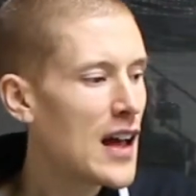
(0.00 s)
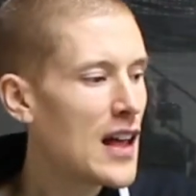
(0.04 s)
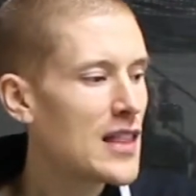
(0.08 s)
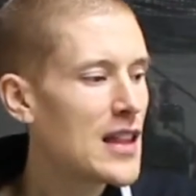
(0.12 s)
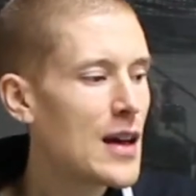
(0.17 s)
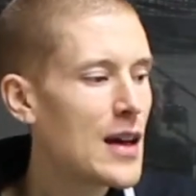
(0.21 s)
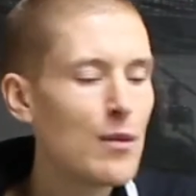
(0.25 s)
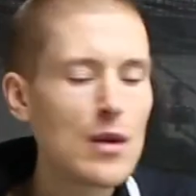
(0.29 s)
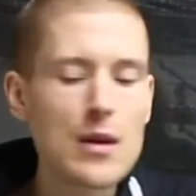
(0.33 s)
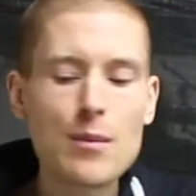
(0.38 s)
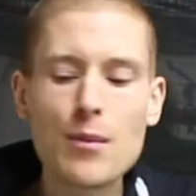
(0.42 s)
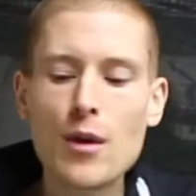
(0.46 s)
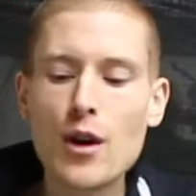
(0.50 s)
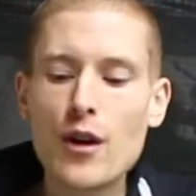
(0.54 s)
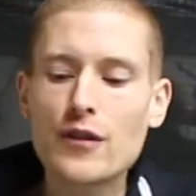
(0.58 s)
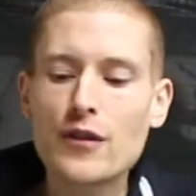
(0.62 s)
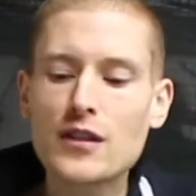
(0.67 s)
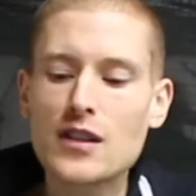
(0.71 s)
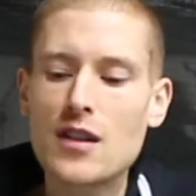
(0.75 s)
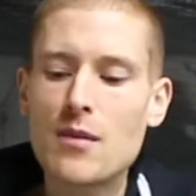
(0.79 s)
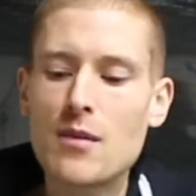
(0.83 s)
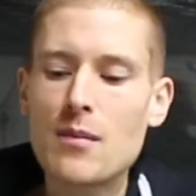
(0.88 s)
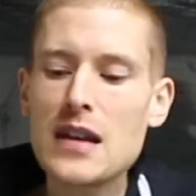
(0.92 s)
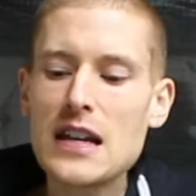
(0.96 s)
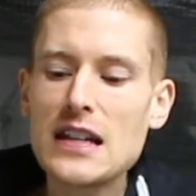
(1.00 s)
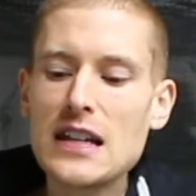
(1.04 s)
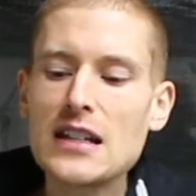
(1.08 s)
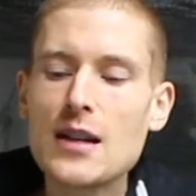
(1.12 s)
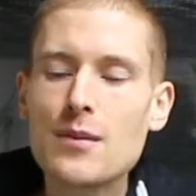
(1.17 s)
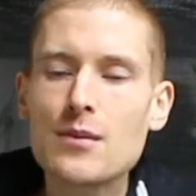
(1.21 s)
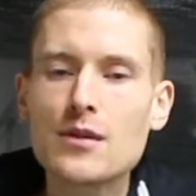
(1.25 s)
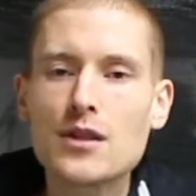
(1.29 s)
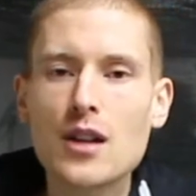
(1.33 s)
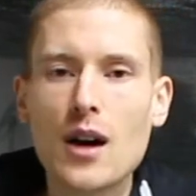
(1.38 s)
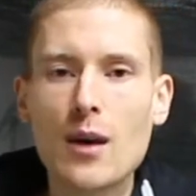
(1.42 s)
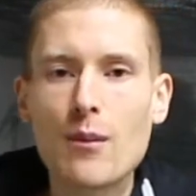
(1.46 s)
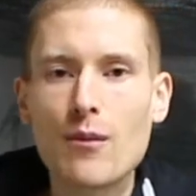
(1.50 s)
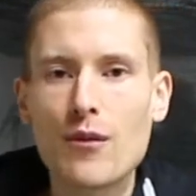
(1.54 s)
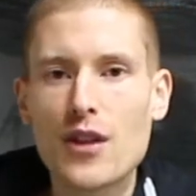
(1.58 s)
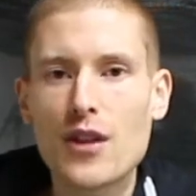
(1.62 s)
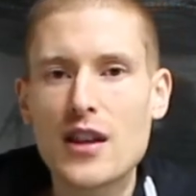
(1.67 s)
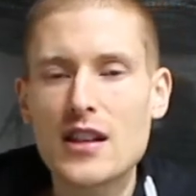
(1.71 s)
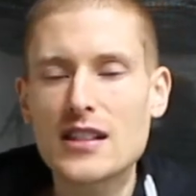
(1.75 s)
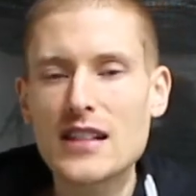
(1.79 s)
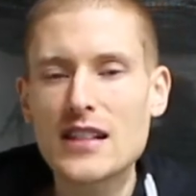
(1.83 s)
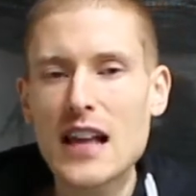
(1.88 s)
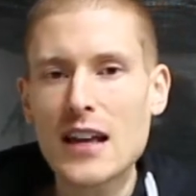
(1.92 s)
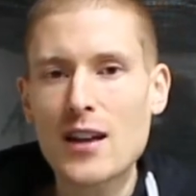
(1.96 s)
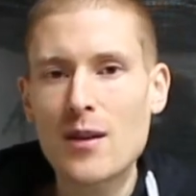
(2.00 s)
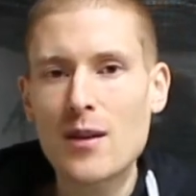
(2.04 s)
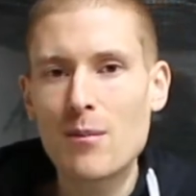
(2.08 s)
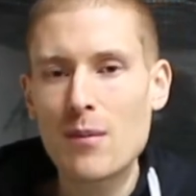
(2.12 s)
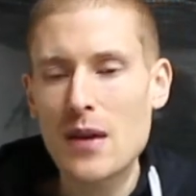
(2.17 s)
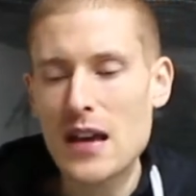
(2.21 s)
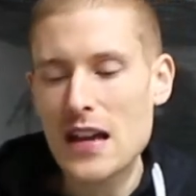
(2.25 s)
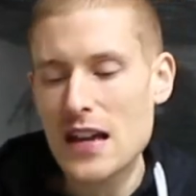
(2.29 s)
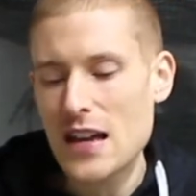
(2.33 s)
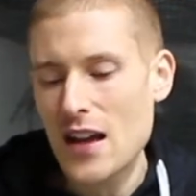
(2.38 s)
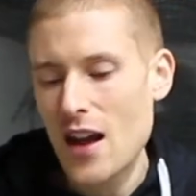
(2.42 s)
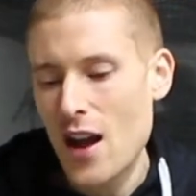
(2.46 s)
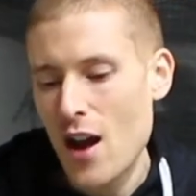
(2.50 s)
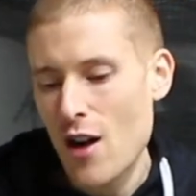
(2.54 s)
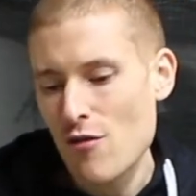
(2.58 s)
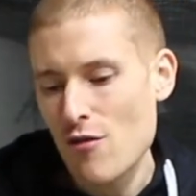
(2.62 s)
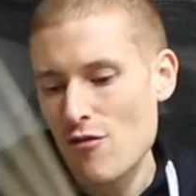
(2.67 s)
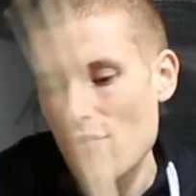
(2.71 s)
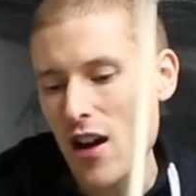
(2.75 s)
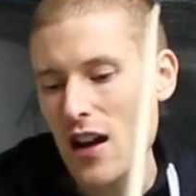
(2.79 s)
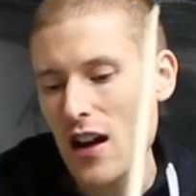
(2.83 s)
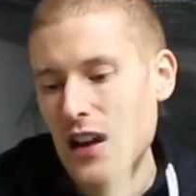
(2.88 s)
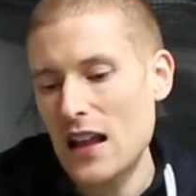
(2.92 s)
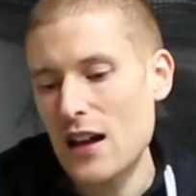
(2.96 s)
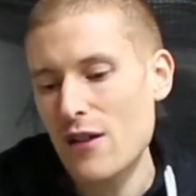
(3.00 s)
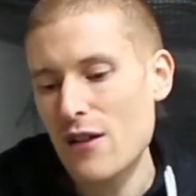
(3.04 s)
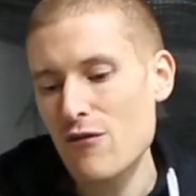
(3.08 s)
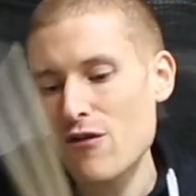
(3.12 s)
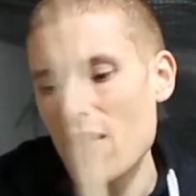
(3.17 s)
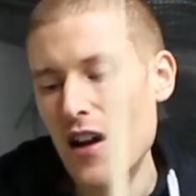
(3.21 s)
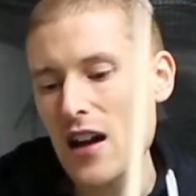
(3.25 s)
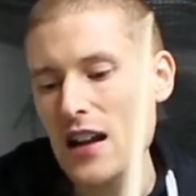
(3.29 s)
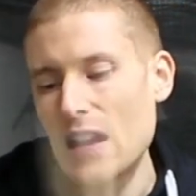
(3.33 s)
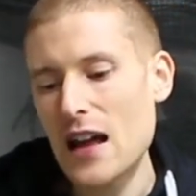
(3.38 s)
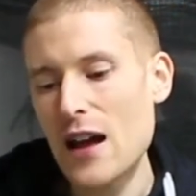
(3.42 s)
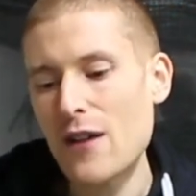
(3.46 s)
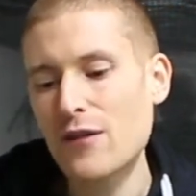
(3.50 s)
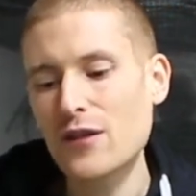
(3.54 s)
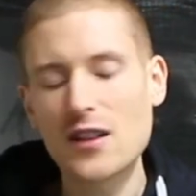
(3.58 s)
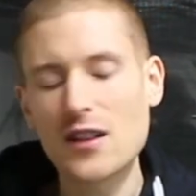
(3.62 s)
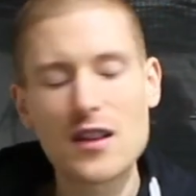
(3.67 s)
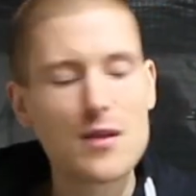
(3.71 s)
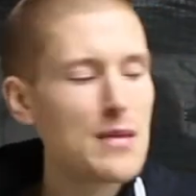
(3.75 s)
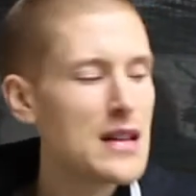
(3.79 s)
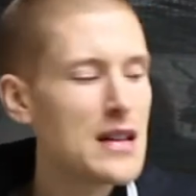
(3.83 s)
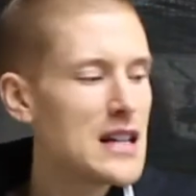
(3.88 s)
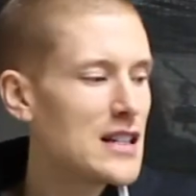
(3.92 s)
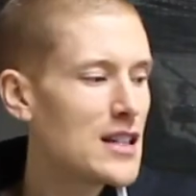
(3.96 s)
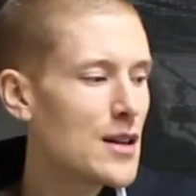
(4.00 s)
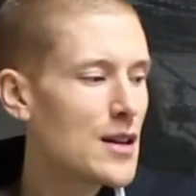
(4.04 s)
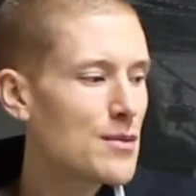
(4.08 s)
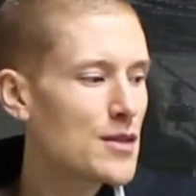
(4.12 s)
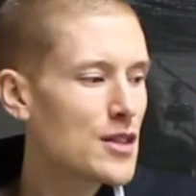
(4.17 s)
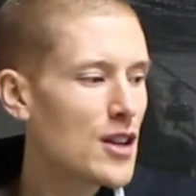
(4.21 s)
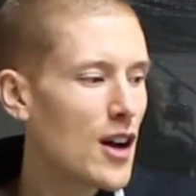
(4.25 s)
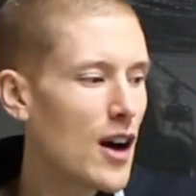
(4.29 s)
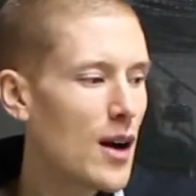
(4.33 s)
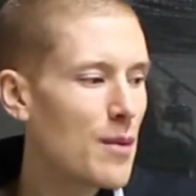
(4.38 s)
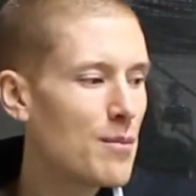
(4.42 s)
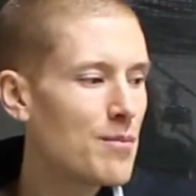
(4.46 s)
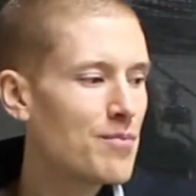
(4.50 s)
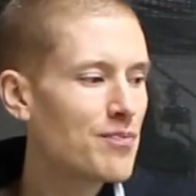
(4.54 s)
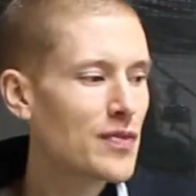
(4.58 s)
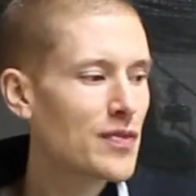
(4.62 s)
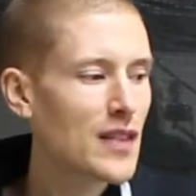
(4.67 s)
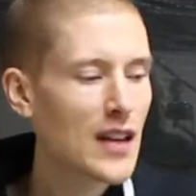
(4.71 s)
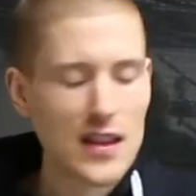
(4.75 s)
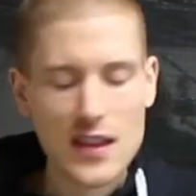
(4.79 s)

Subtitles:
Then we move to the medium tom for the second beat, right, left on the medium tom.